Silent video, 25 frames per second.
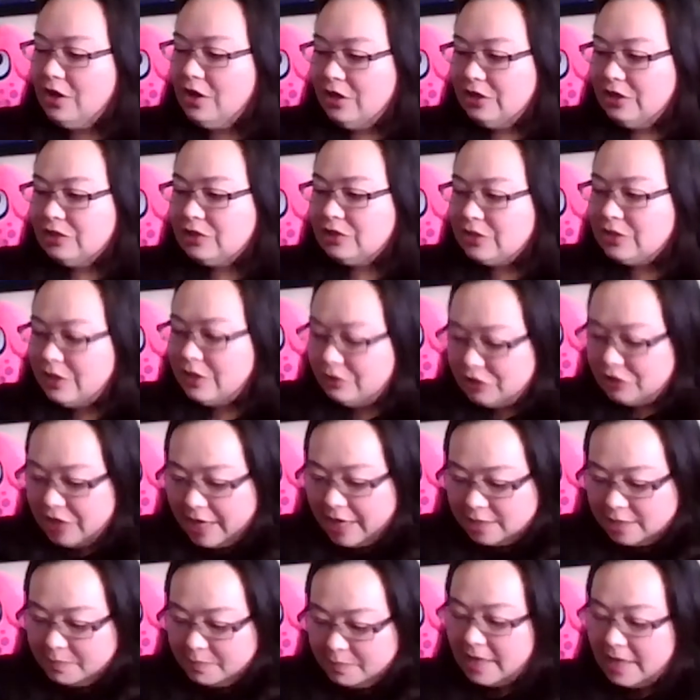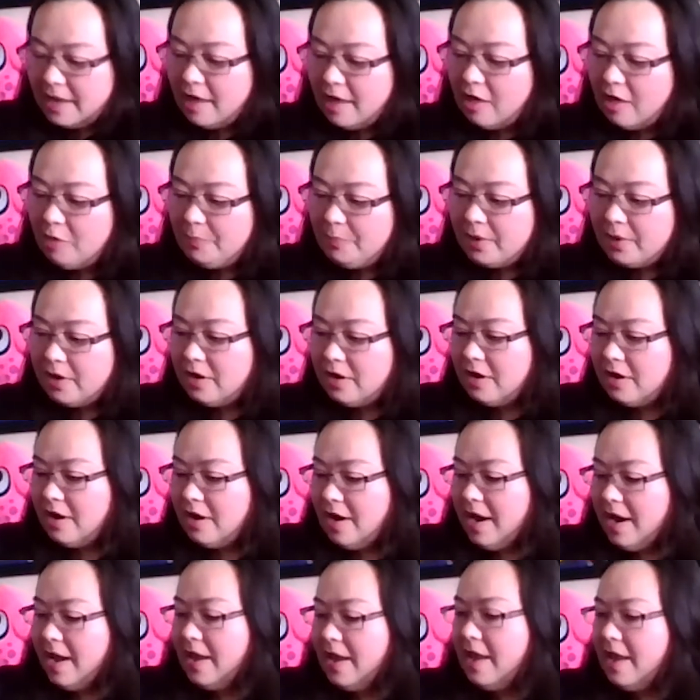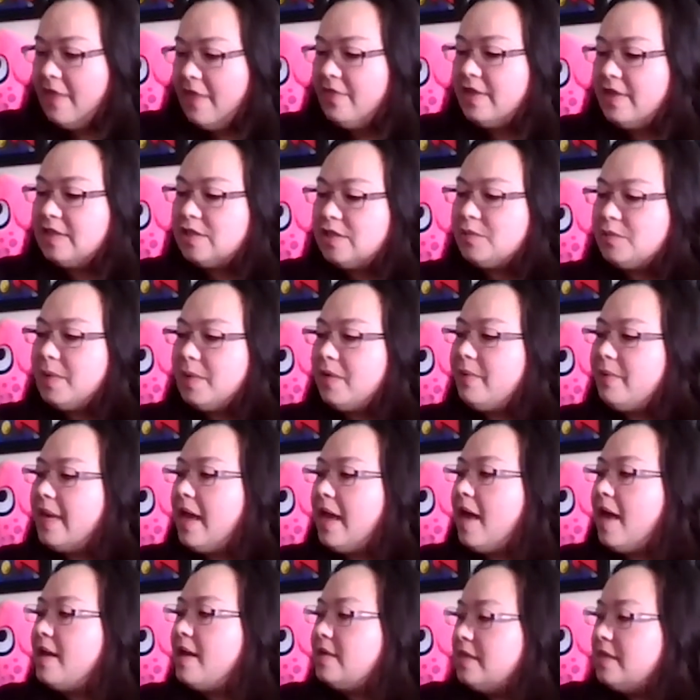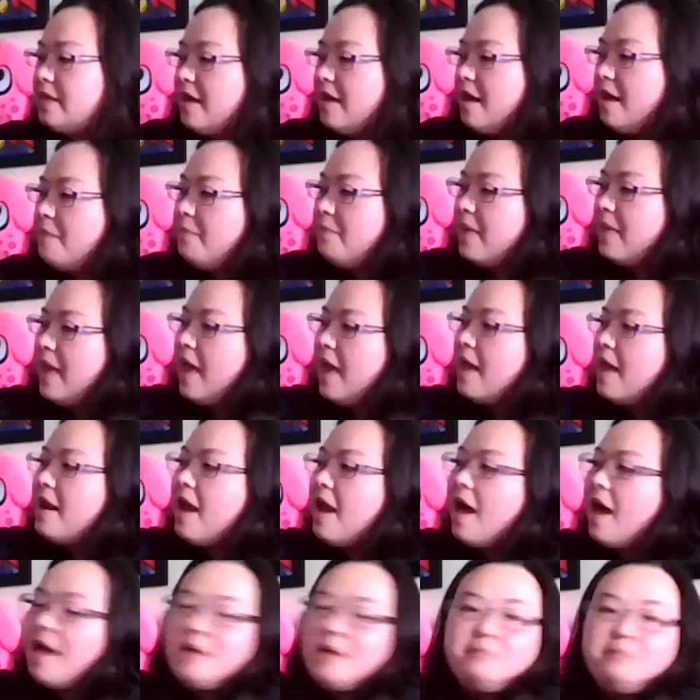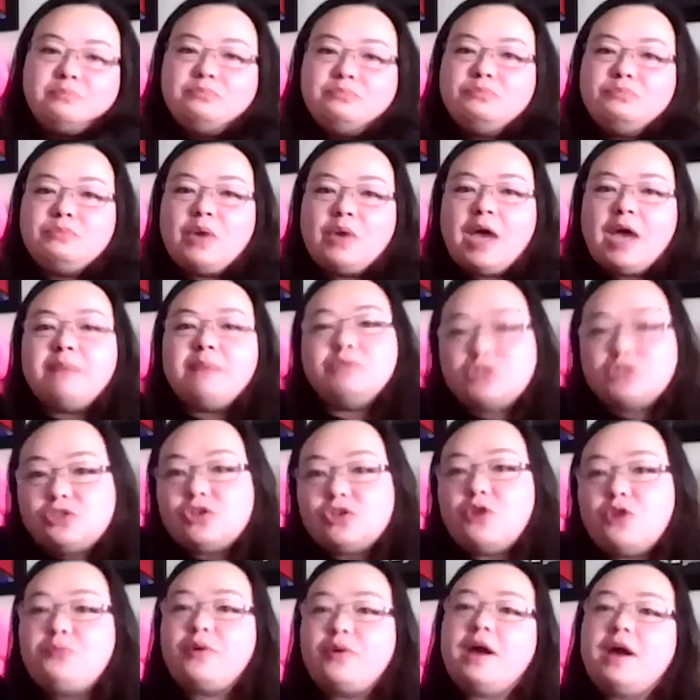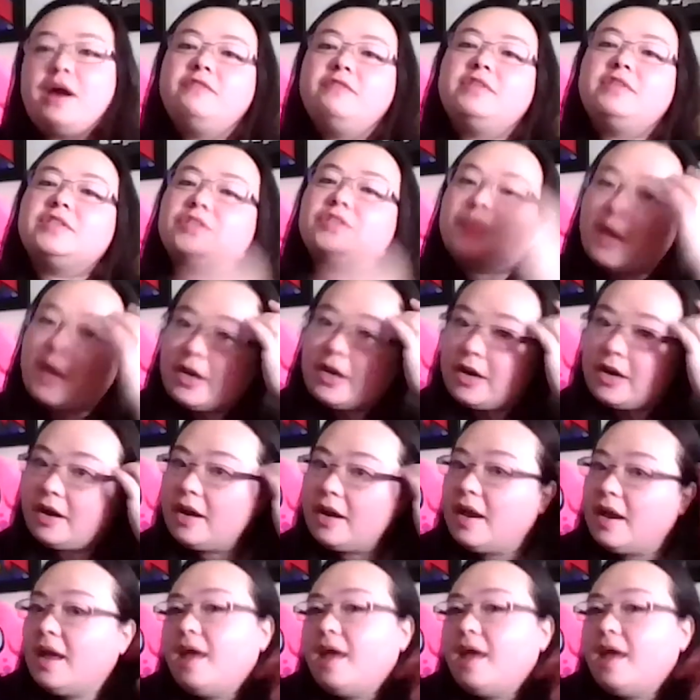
So she asked me to help her. And this is where we ended up, and I'm so proud of this sweater.